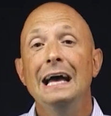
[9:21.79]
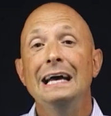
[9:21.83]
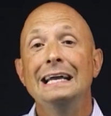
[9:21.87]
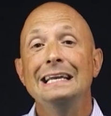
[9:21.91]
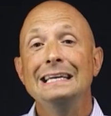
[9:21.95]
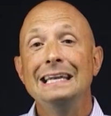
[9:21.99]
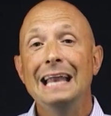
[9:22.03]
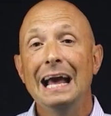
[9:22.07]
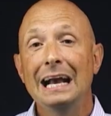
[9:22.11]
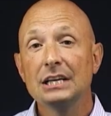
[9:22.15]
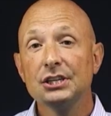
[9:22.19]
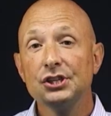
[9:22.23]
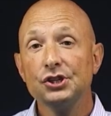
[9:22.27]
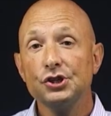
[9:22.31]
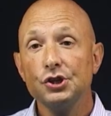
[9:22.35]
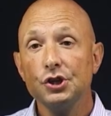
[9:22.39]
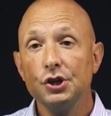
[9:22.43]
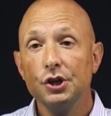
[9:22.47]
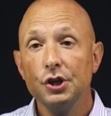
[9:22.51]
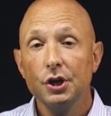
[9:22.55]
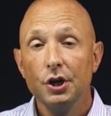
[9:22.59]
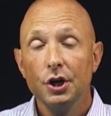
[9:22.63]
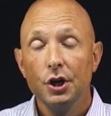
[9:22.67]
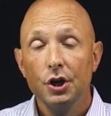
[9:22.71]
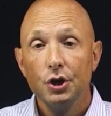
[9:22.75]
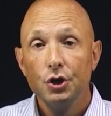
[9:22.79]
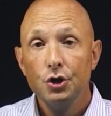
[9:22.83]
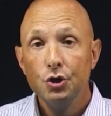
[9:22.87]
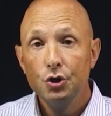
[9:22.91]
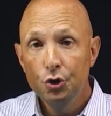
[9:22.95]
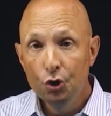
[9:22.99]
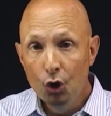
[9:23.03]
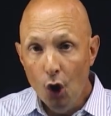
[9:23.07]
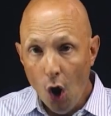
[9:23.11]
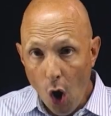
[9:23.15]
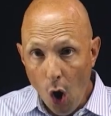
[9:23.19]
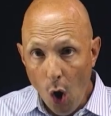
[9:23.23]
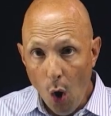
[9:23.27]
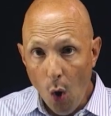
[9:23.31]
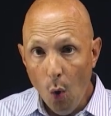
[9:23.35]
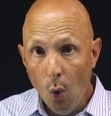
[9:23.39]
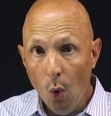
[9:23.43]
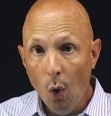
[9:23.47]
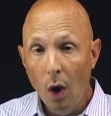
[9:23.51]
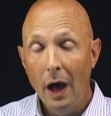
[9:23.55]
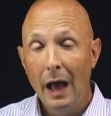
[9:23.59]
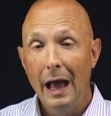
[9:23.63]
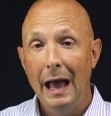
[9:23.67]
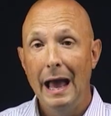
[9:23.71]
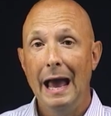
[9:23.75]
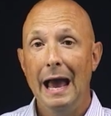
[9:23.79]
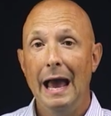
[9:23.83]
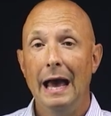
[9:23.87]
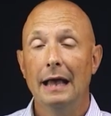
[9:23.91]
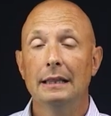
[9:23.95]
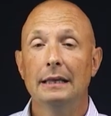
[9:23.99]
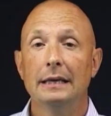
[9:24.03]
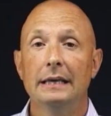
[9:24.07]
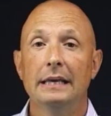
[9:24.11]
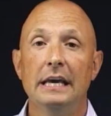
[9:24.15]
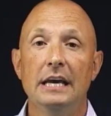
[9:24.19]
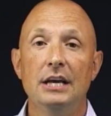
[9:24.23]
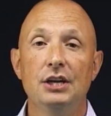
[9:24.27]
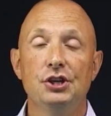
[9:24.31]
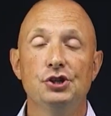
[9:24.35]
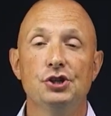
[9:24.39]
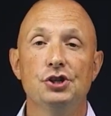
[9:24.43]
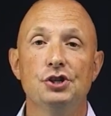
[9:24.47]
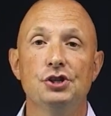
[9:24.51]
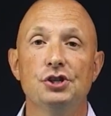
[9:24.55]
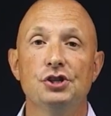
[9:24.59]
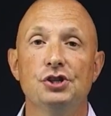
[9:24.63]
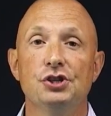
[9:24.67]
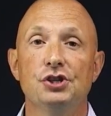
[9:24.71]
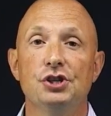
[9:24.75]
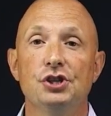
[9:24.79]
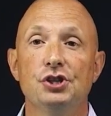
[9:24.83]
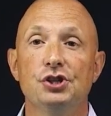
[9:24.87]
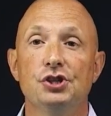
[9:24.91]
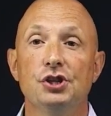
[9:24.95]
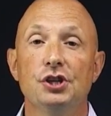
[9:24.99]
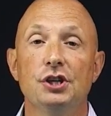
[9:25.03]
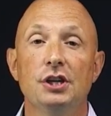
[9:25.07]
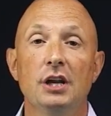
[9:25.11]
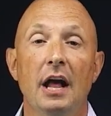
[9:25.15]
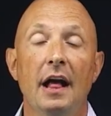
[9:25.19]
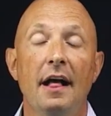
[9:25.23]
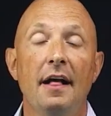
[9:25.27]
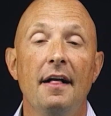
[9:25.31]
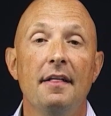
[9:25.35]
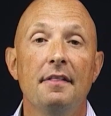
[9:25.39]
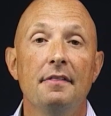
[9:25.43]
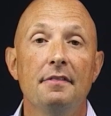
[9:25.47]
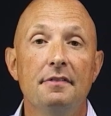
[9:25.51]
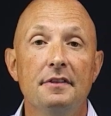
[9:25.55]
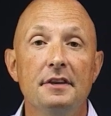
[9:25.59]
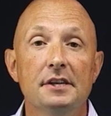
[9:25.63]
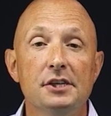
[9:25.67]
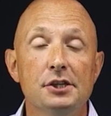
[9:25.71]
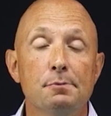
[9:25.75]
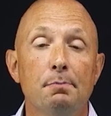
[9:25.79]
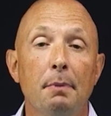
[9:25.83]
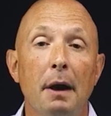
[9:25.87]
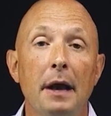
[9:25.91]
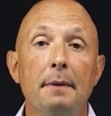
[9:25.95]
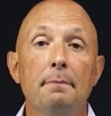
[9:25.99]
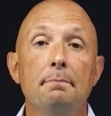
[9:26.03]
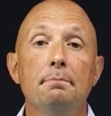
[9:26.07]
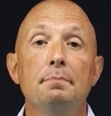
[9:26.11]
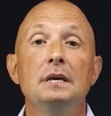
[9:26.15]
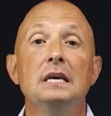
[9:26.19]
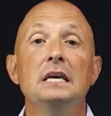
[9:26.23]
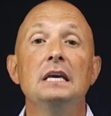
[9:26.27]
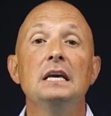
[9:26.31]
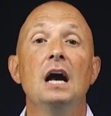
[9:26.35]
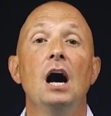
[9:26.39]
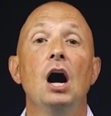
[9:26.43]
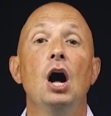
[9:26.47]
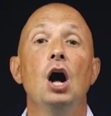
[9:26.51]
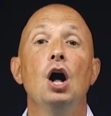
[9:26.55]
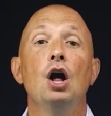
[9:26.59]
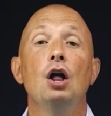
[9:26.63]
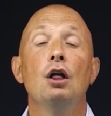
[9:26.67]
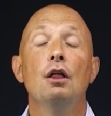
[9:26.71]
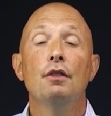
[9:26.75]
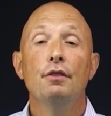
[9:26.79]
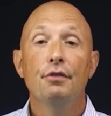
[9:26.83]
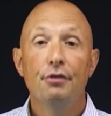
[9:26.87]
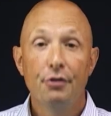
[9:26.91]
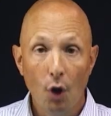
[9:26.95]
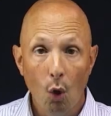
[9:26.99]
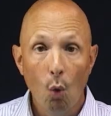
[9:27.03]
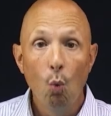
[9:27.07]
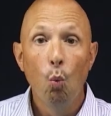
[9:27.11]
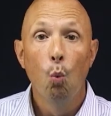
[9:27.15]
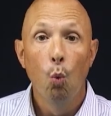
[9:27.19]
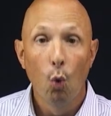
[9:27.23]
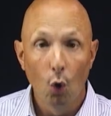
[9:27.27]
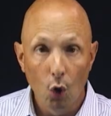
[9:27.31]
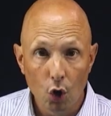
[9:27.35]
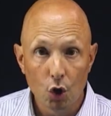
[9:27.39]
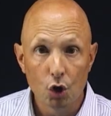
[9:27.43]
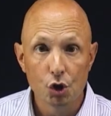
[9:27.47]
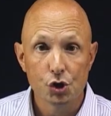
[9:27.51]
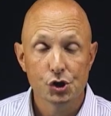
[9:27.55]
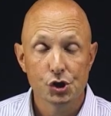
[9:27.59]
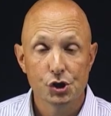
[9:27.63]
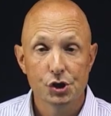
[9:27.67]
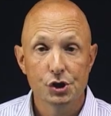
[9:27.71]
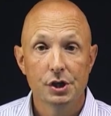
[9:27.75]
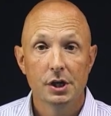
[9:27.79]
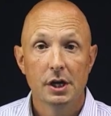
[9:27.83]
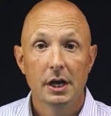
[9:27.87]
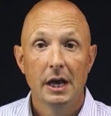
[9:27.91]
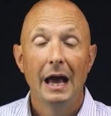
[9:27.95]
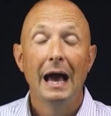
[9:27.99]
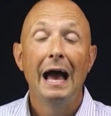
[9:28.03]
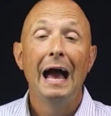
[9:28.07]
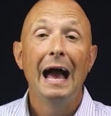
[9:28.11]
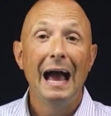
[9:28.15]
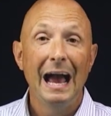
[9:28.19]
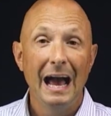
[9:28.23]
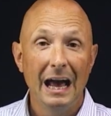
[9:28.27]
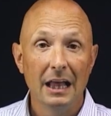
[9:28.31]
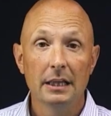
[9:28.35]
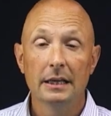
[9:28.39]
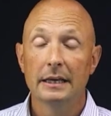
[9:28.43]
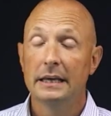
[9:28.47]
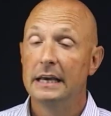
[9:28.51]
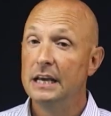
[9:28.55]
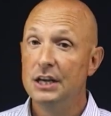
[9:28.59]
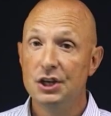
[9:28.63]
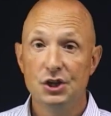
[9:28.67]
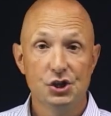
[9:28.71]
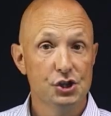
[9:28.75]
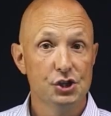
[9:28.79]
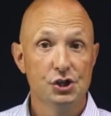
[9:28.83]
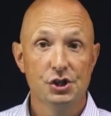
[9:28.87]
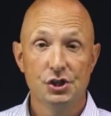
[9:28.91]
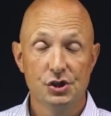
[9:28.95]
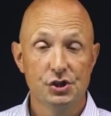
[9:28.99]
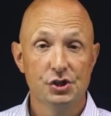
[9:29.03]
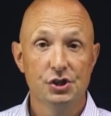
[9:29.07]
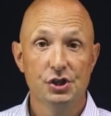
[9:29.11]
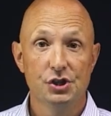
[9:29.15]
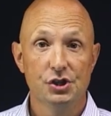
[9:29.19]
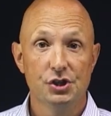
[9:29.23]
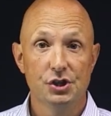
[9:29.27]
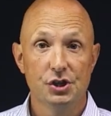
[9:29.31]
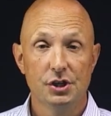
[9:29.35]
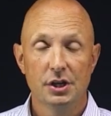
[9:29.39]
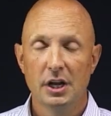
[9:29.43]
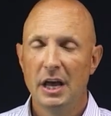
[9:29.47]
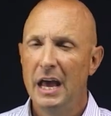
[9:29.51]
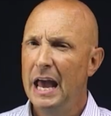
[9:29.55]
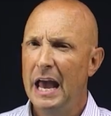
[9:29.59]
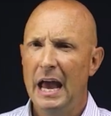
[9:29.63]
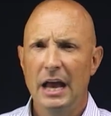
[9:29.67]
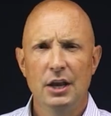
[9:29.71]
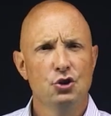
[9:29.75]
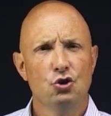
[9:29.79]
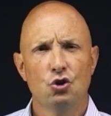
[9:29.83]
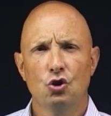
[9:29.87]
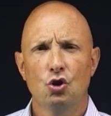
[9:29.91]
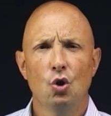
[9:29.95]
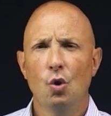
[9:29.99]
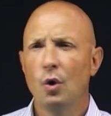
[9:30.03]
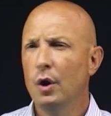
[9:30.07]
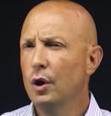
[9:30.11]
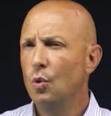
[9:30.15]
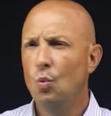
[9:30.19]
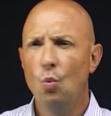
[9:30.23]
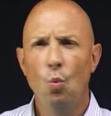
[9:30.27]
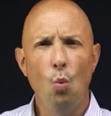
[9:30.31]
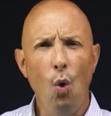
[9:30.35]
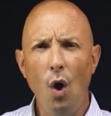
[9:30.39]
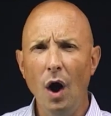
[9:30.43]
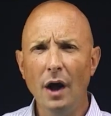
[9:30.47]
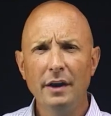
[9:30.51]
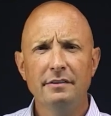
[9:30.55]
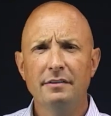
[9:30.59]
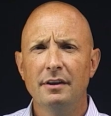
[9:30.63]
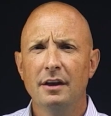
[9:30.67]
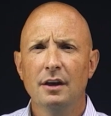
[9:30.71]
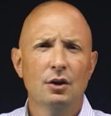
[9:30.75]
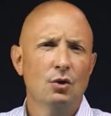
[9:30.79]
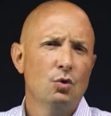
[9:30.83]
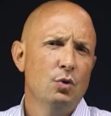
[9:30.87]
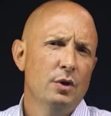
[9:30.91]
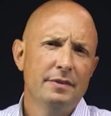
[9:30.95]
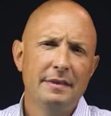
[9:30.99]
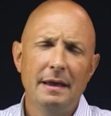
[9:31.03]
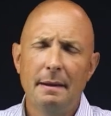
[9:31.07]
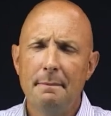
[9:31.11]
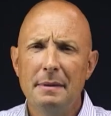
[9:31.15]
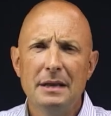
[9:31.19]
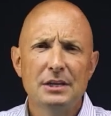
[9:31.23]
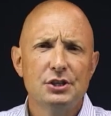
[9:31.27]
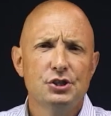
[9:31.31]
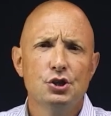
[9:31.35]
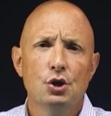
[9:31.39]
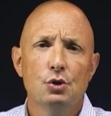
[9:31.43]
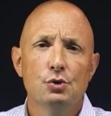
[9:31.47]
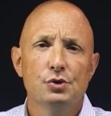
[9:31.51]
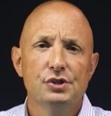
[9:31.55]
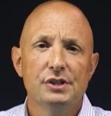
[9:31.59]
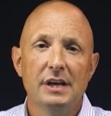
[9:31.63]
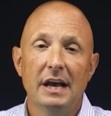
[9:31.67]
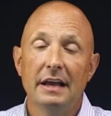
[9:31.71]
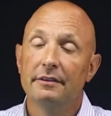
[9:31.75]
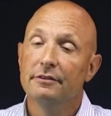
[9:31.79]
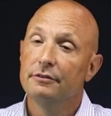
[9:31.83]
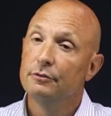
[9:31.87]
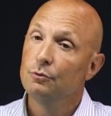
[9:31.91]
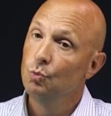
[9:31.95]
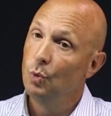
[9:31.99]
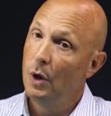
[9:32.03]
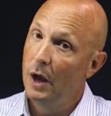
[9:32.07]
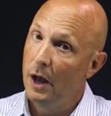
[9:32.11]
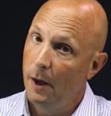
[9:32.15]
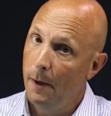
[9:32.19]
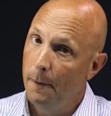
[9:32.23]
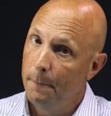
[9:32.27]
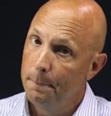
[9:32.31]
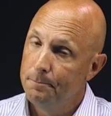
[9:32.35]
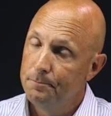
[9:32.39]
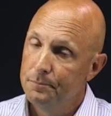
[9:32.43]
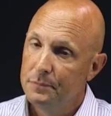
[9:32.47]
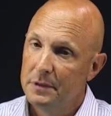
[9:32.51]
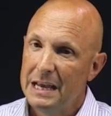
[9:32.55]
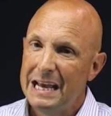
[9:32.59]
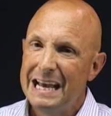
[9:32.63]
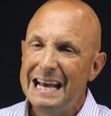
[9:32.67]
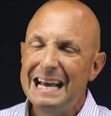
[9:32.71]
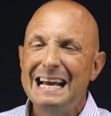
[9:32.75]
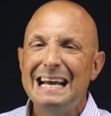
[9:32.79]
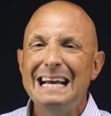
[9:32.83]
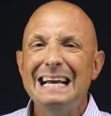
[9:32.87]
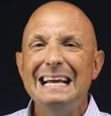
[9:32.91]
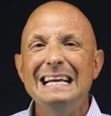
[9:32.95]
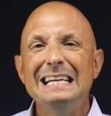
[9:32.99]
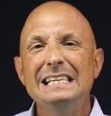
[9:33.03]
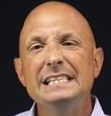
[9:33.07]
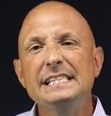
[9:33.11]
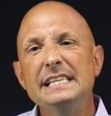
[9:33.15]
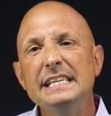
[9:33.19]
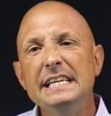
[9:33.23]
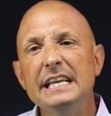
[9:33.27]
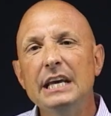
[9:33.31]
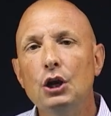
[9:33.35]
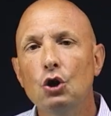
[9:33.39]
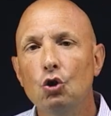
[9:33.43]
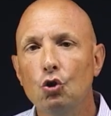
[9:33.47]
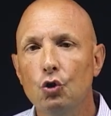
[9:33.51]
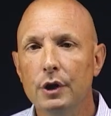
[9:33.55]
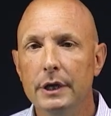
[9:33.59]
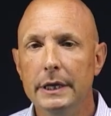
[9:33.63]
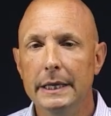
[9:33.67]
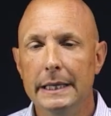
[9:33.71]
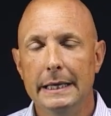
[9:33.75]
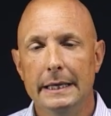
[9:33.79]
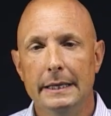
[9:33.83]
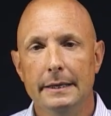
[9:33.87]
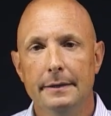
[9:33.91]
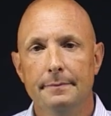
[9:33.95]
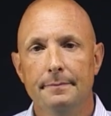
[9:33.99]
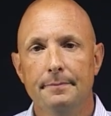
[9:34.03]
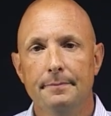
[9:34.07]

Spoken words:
Next to no allocation decision, this might be the worst allocation decision. And you're going, what? Quint, that makes no sense. Well, it's an ingredient.